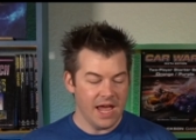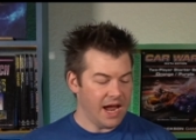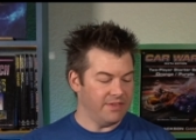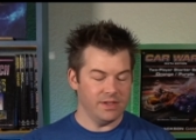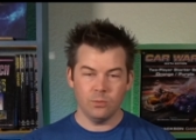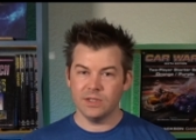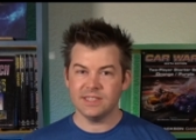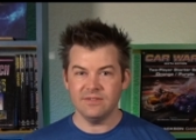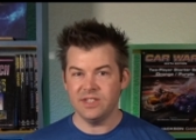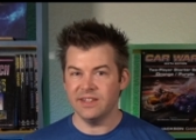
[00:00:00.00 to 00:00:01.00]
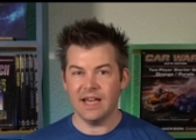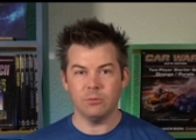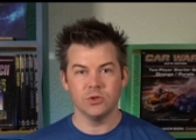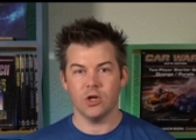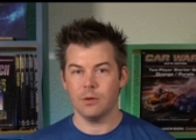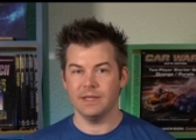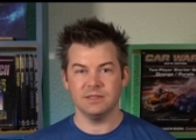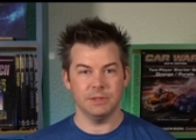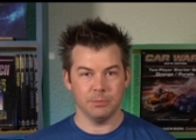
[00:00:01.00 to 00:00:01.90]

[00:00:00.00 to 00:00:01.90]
And then once I've done that, we'll talk about some of the